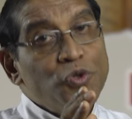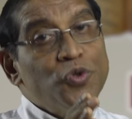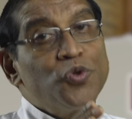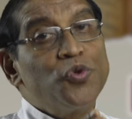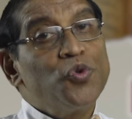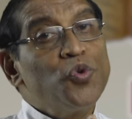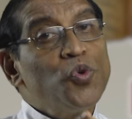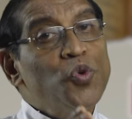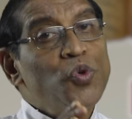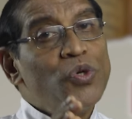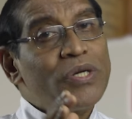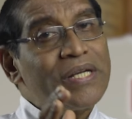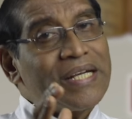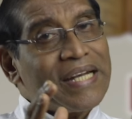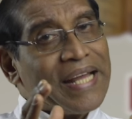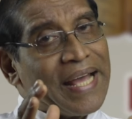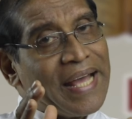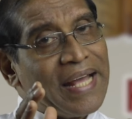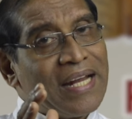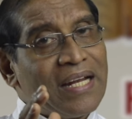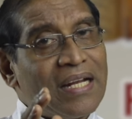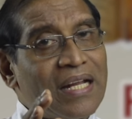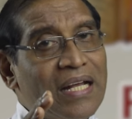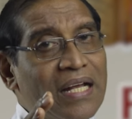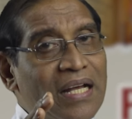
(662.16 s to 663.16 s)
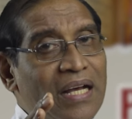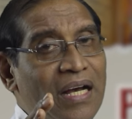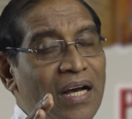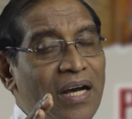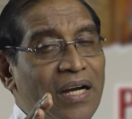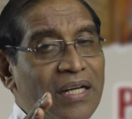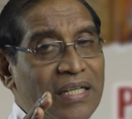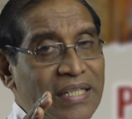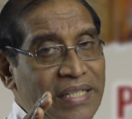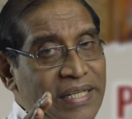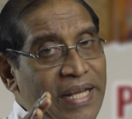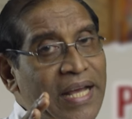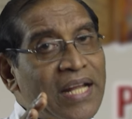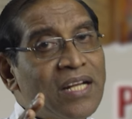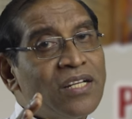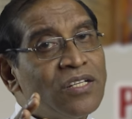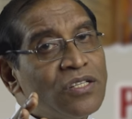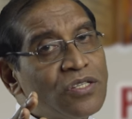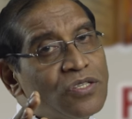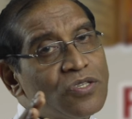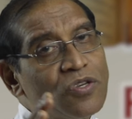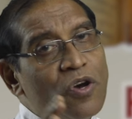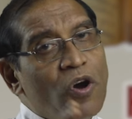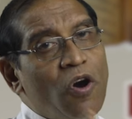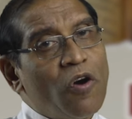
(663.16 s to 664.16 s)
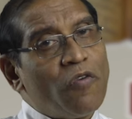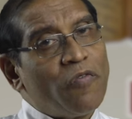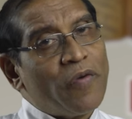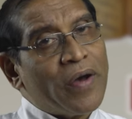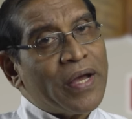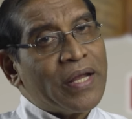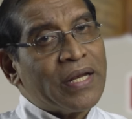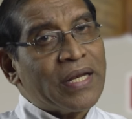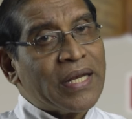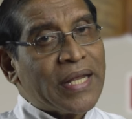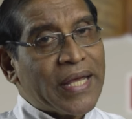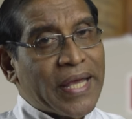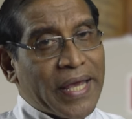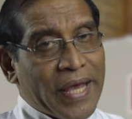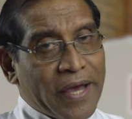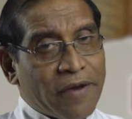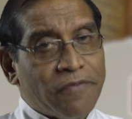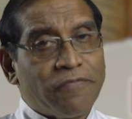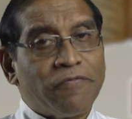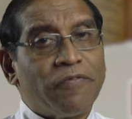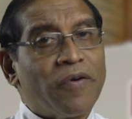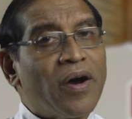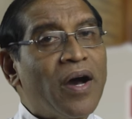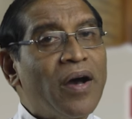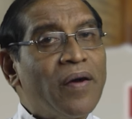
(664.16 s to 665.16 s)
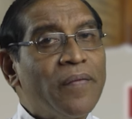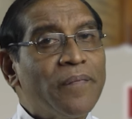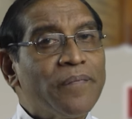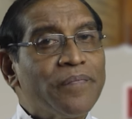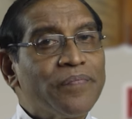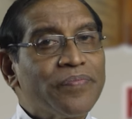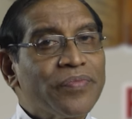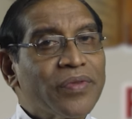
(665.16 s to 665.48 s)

2 tenths of an ephah